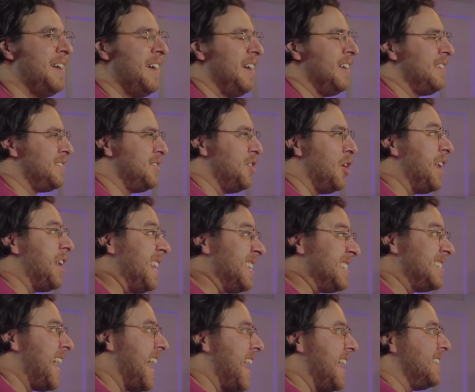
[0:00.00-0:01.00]
It's not
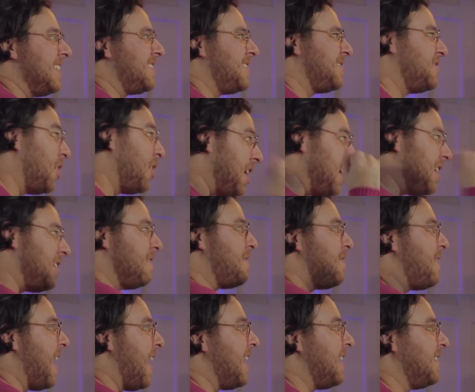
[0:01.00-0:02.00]
intense, it's not in your
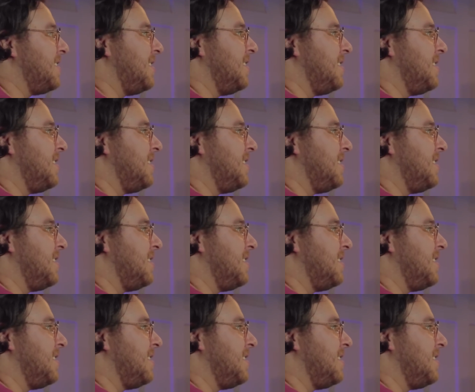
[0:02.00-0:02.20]
face.